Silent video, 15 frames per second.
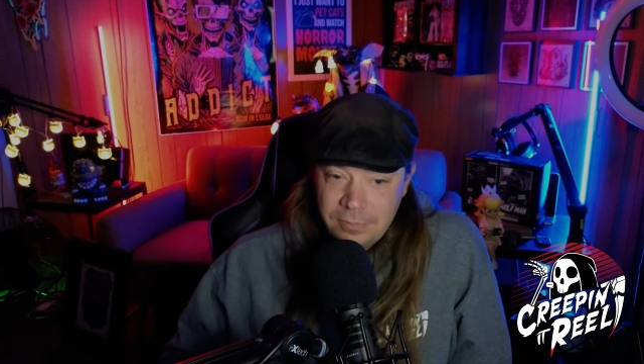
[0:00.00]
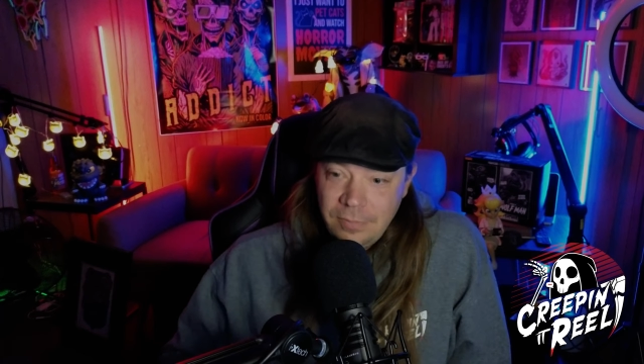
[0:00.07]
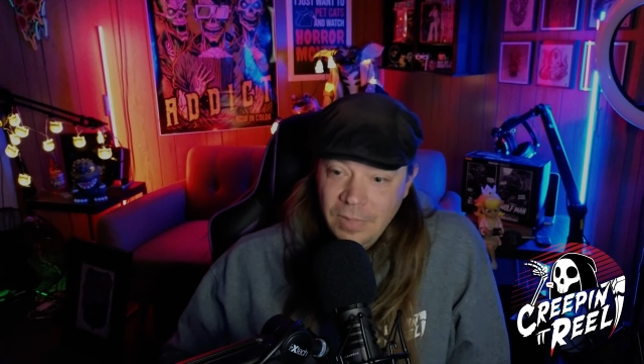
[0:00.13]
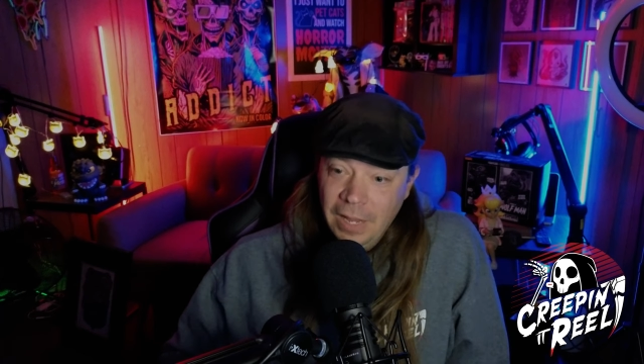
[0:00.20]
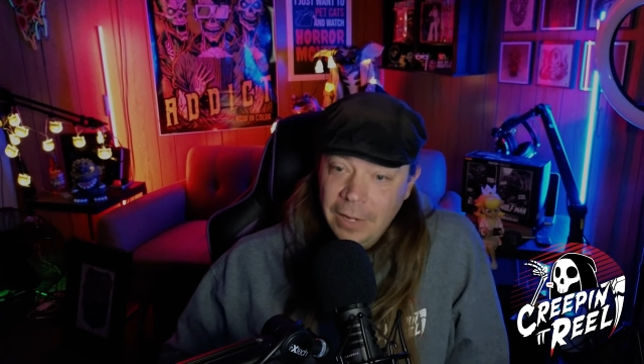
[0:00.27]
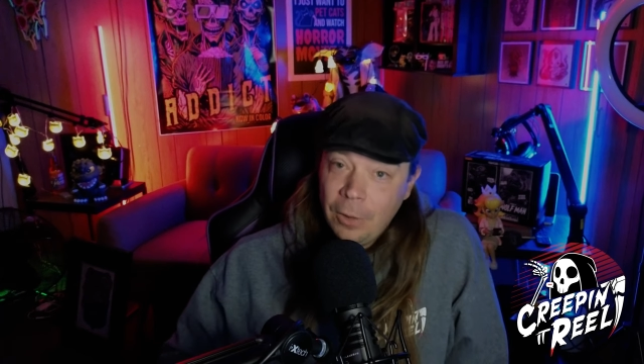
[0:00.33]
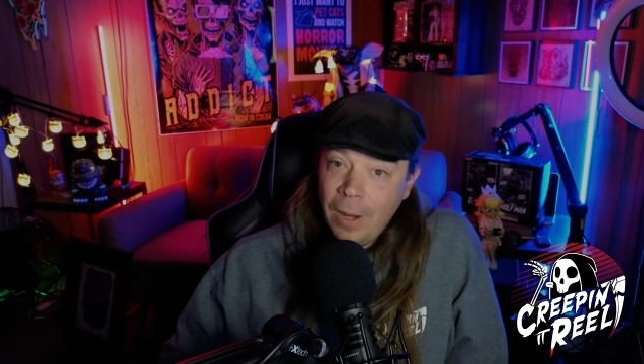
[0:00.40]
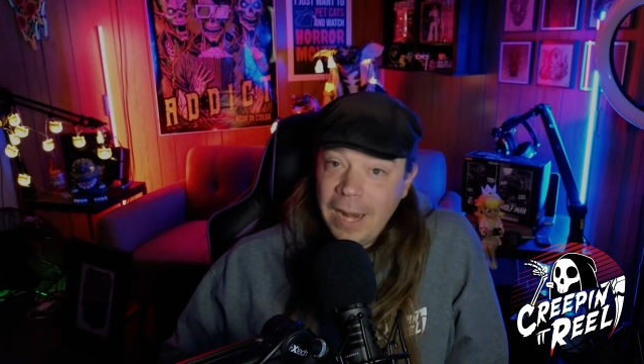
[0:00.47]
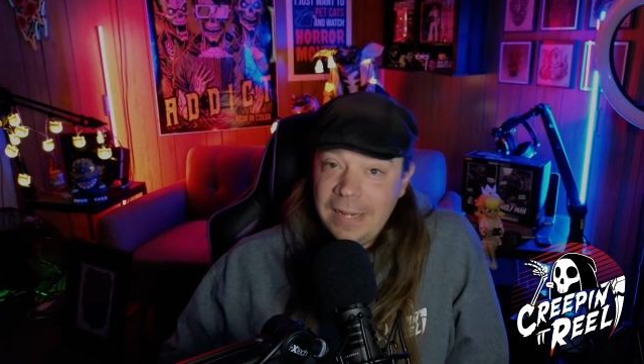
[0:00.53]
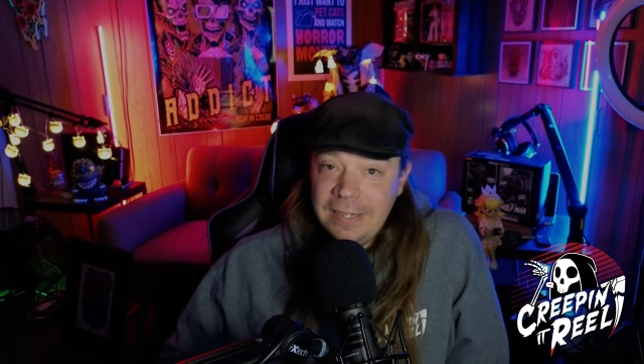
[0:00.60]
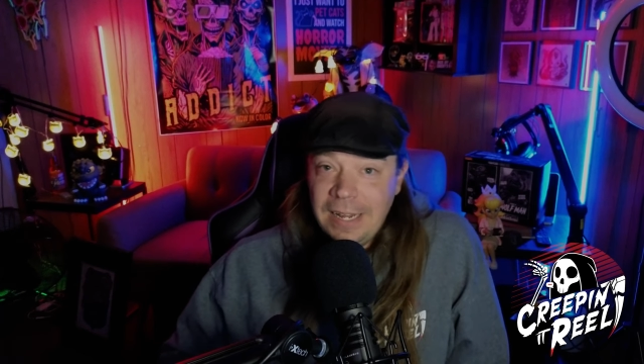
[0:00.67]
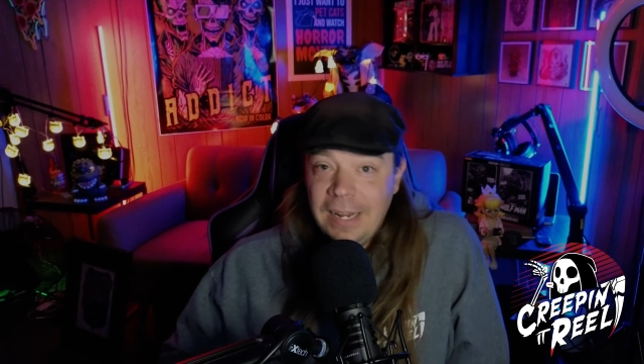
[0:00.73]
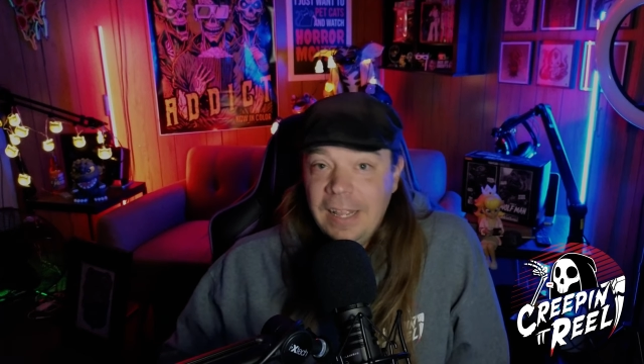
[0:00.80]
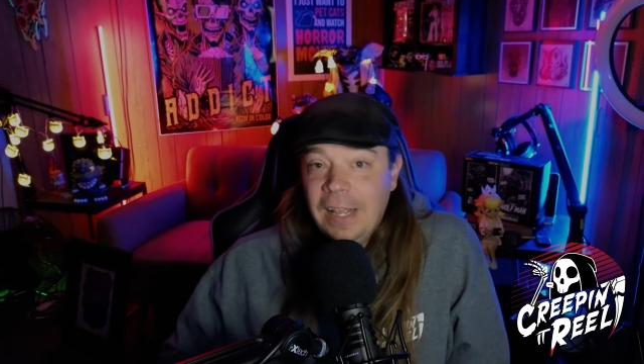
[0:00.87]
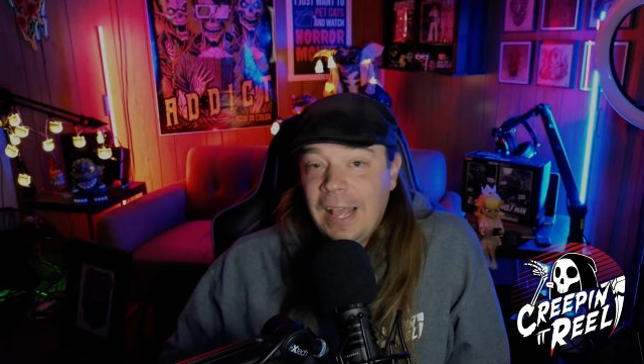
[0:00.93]
and
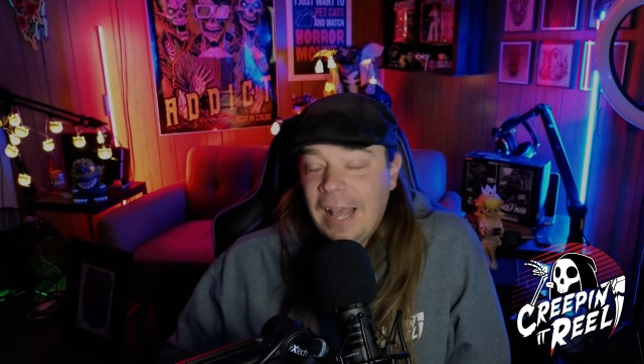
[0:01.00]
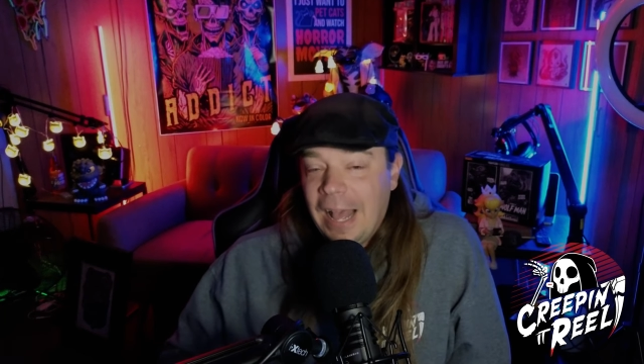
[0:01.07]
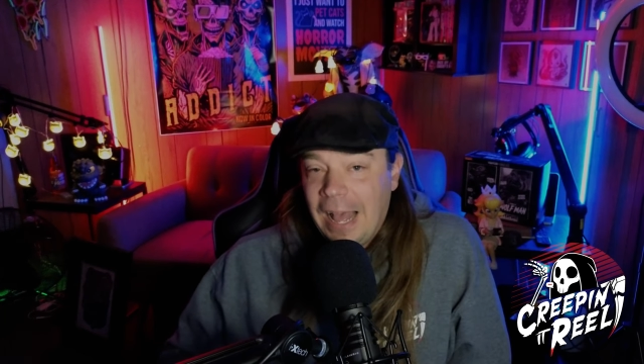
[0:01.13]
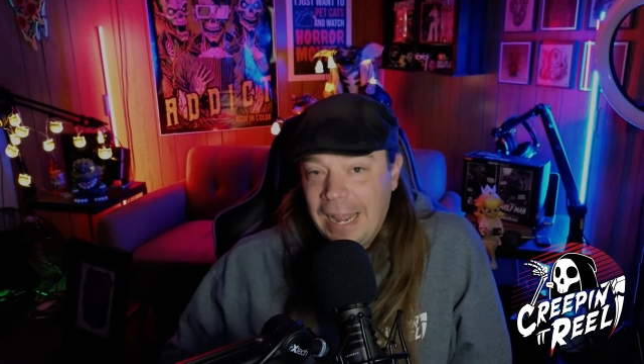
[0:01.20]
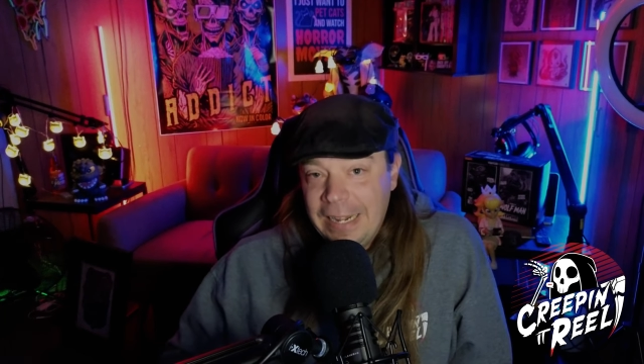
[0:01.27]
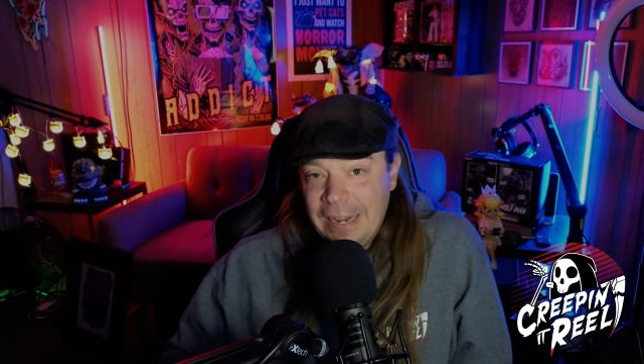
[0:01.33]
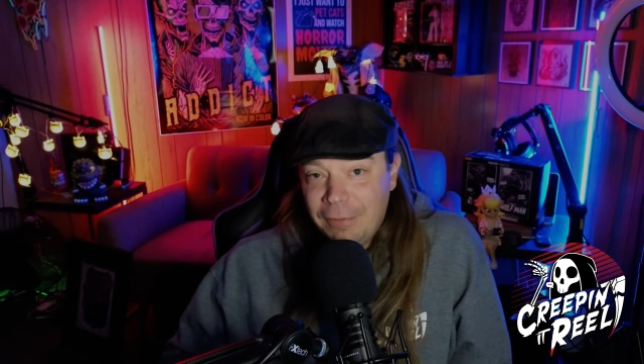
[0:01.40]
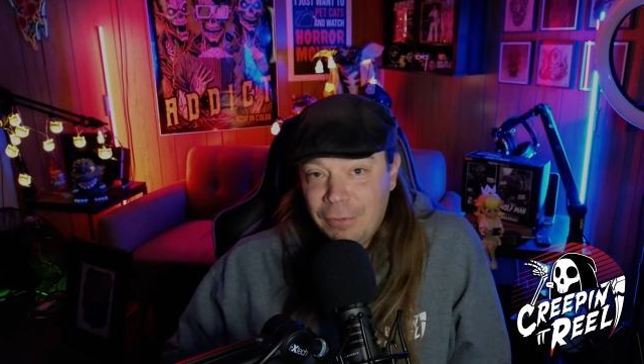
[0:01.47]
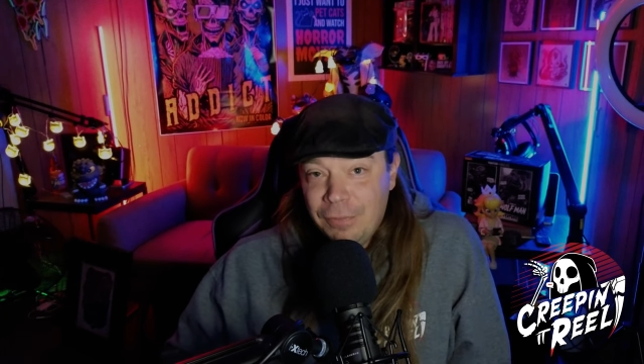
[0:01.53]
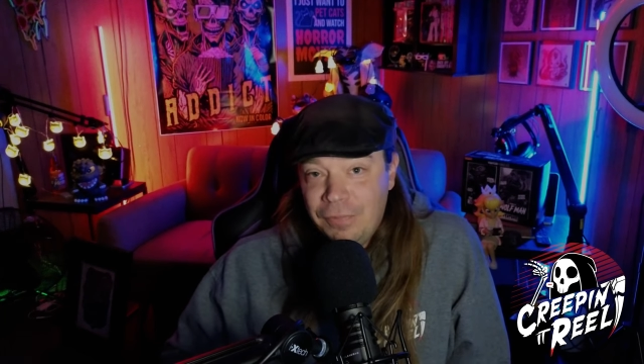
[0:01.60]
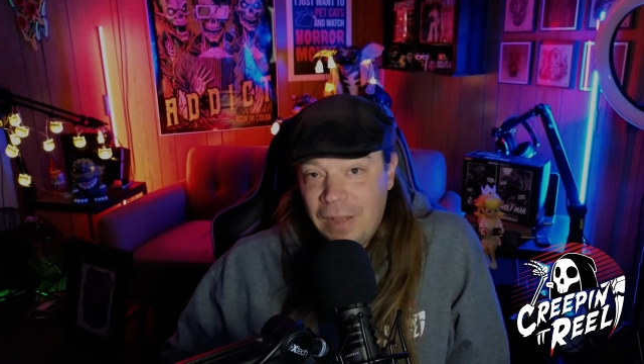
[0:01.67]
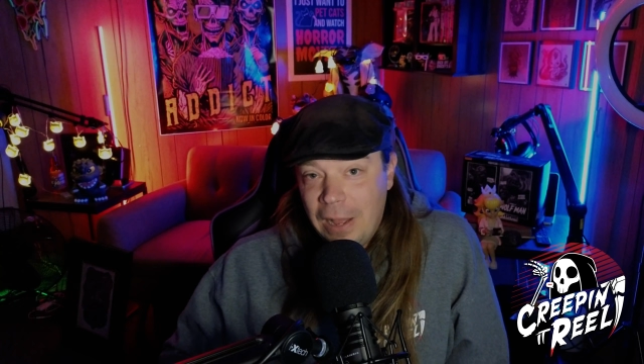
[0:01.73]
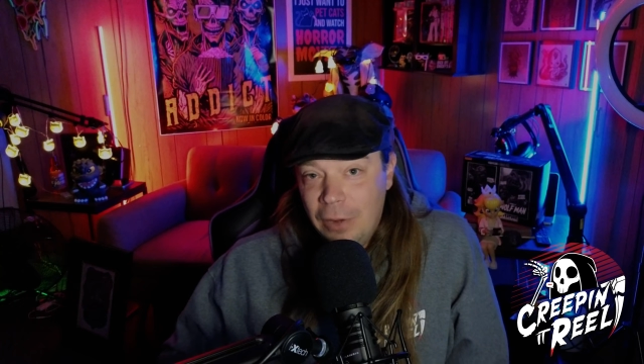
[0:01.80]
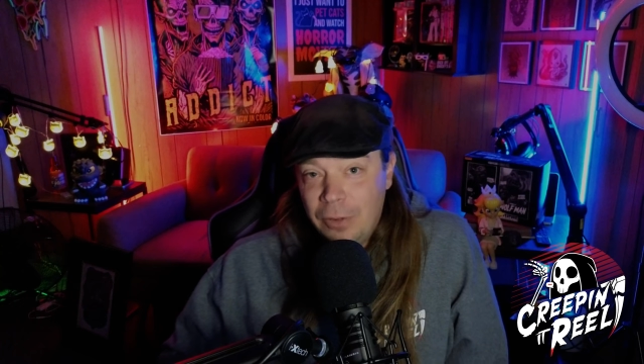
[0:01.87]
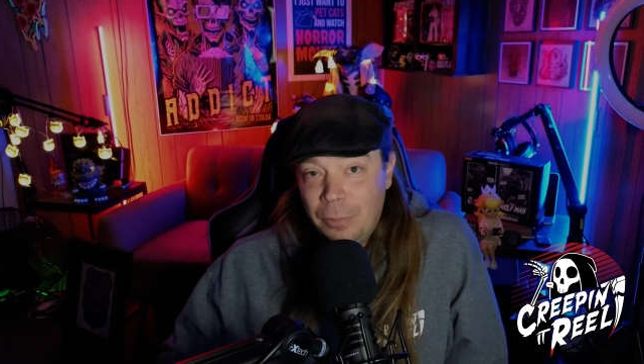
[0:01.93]
granted, I never
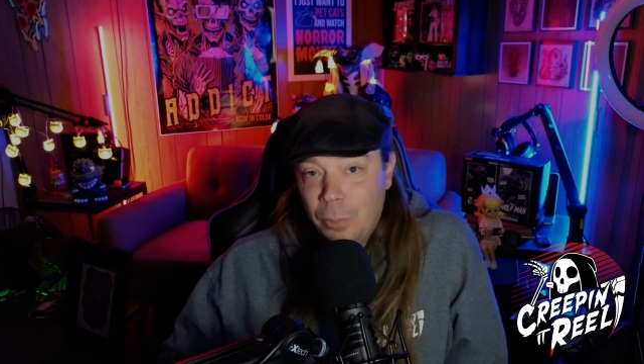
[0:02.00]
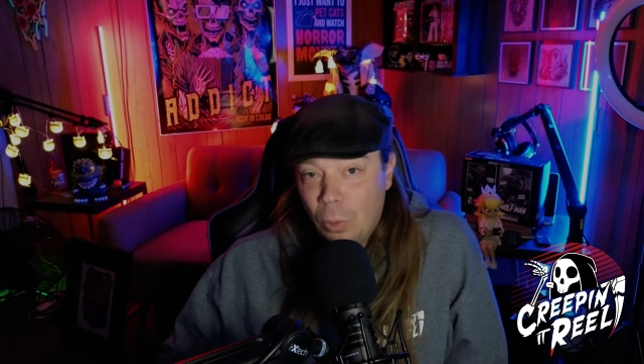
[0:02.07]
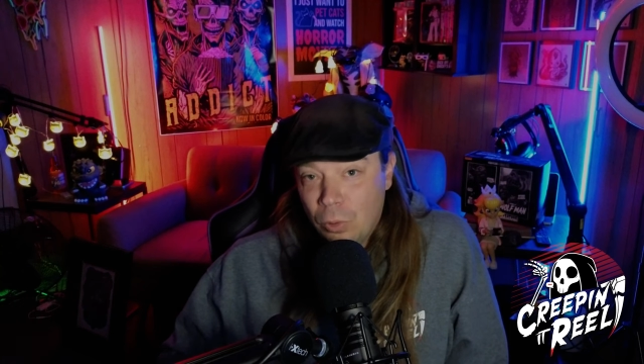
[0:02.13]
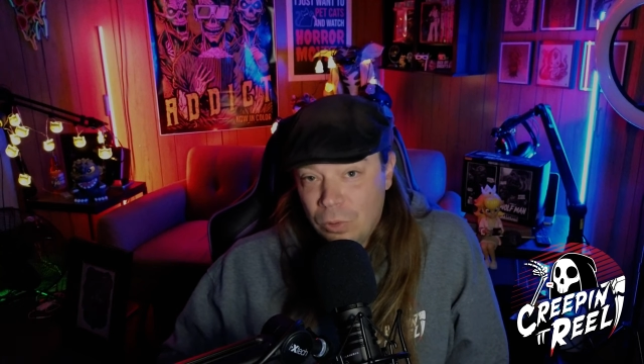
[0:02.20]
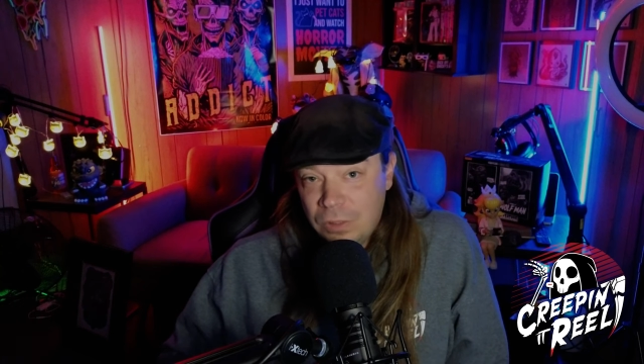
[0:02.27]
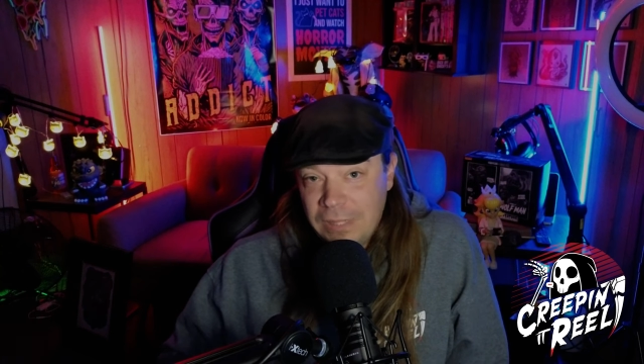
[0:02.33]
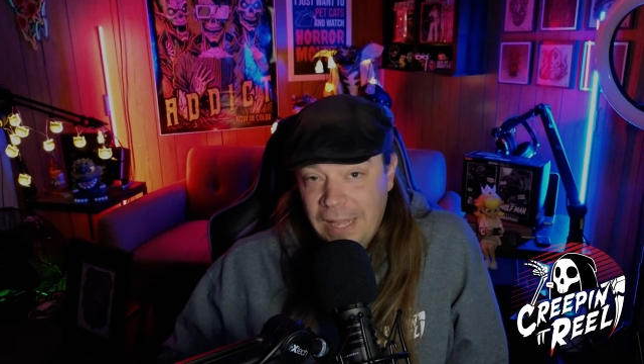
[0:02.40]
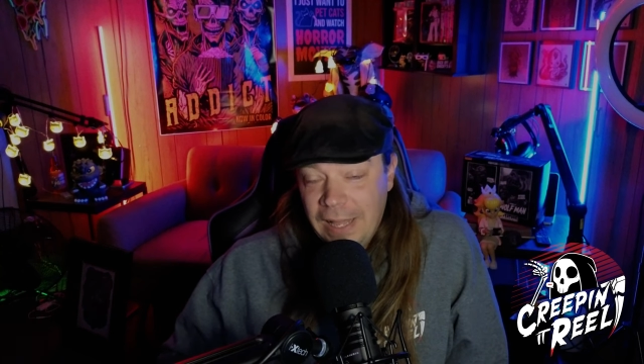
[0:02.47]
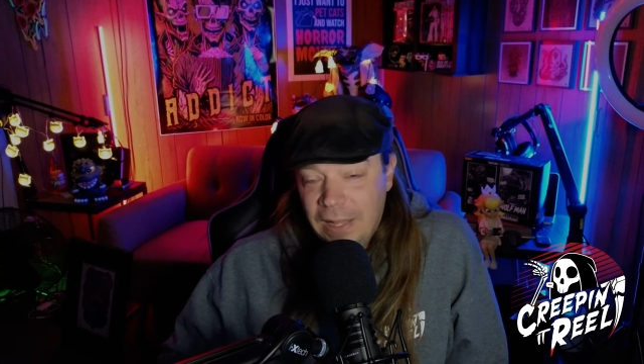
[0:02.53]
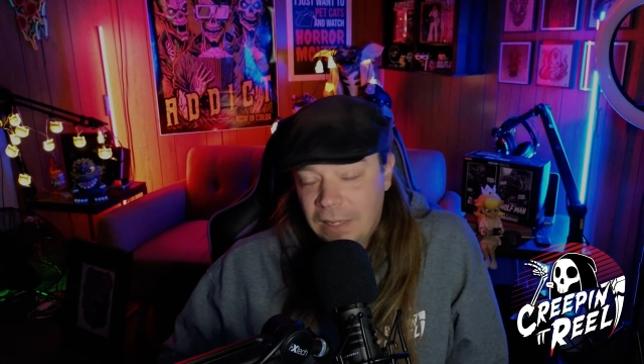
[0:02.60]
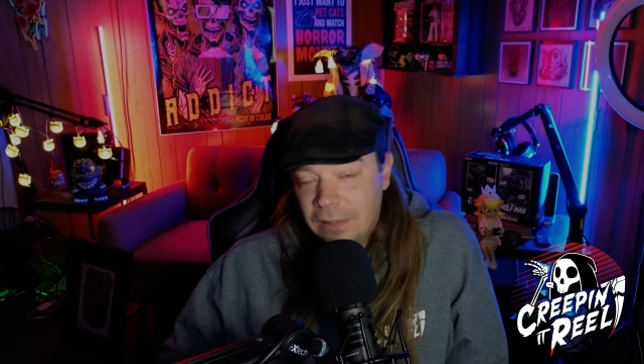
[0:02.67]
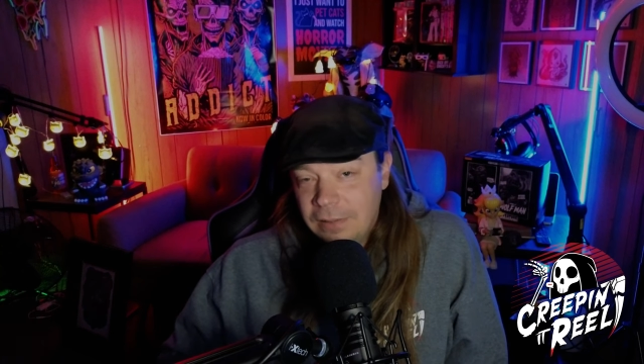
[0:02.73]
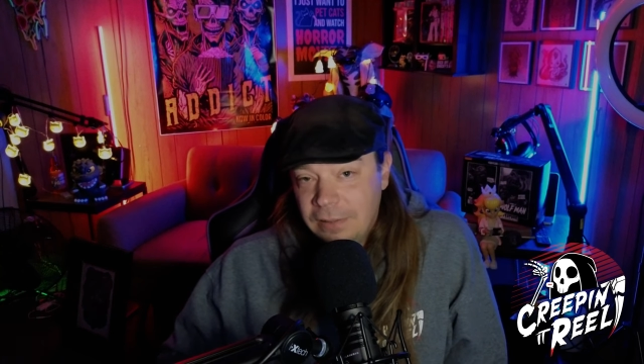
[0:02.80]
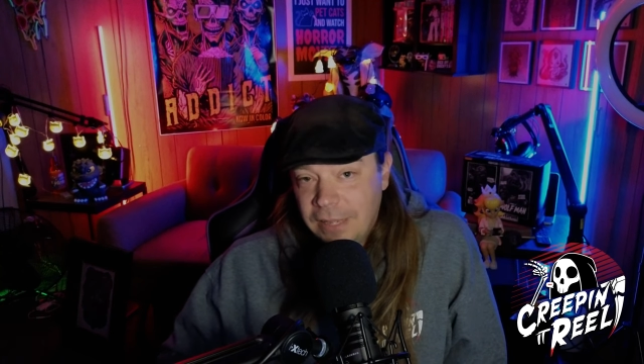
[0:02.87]
found a portal to hell